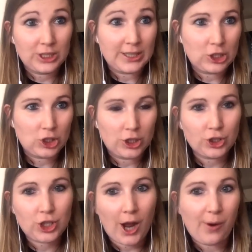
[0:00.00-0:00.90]
as
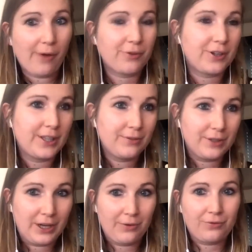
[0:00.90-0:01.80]
such. However,
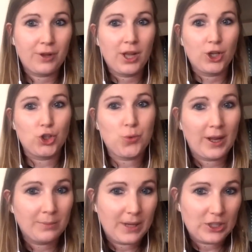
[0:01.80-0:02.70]
even if
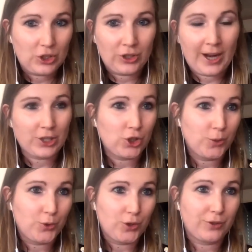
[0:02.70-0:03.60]
UN-based international
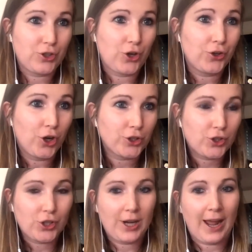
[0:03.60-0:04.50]
observers are not
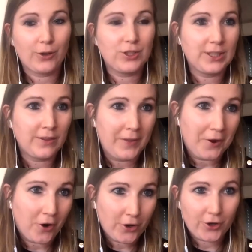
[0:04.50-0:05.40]
allowed in,
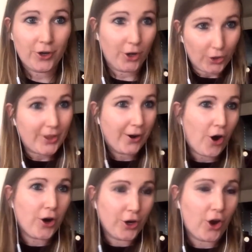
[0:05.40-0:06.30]
there
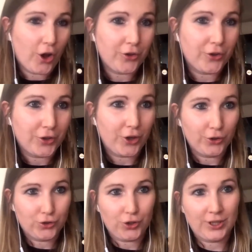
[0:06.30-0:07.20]
are other
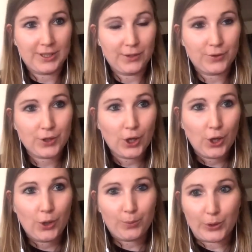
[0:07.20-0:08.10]
alternatives
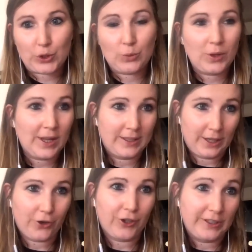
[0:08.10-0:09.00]
possible, and
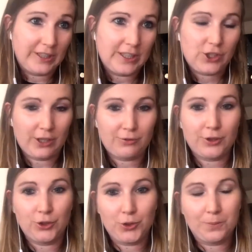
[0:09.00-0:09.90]
there are indeed
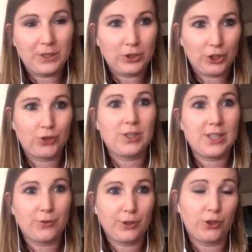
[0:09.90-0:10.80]
several European
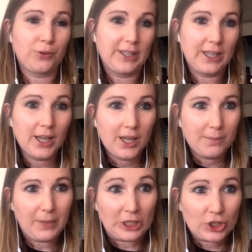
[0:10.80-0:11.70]
countries who have already
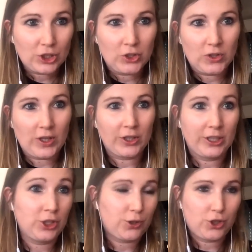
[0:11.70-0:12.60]
mentioned their
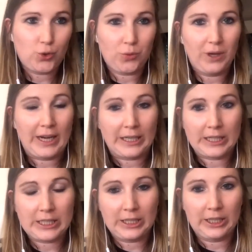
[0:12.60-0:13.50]
interest or
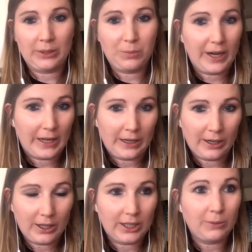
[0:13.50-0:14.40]
willingness in
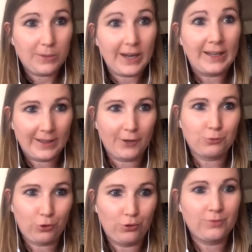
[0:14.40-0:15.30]
playing that
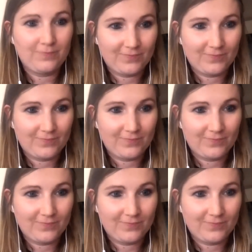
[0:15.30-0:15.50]
role.